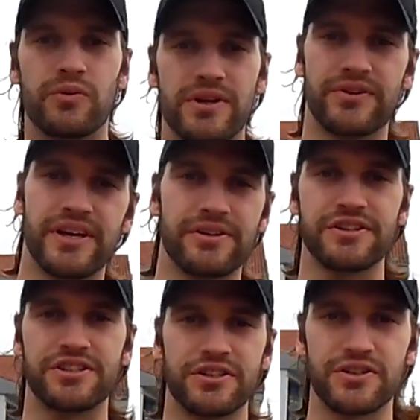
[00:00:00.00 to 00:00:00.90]
Well, now
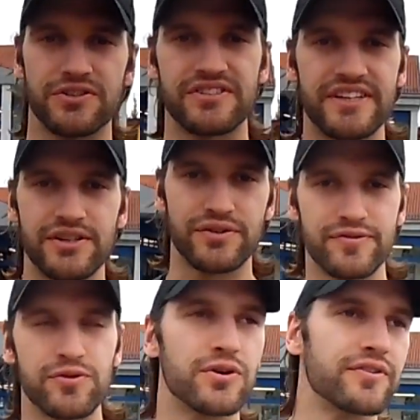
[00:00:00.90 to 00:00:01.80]
that you're all settled
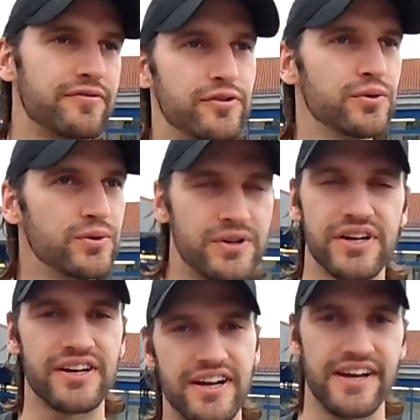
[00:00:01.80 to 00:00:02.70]
for food
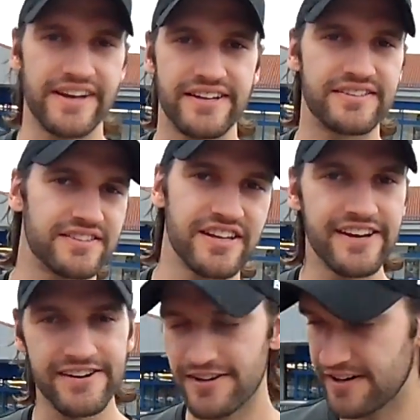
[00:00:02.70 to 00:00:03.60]
and
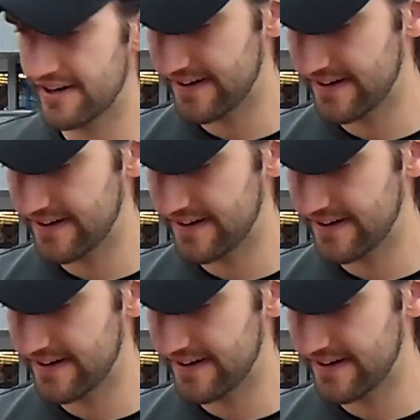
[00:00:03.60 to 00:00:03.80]
gear,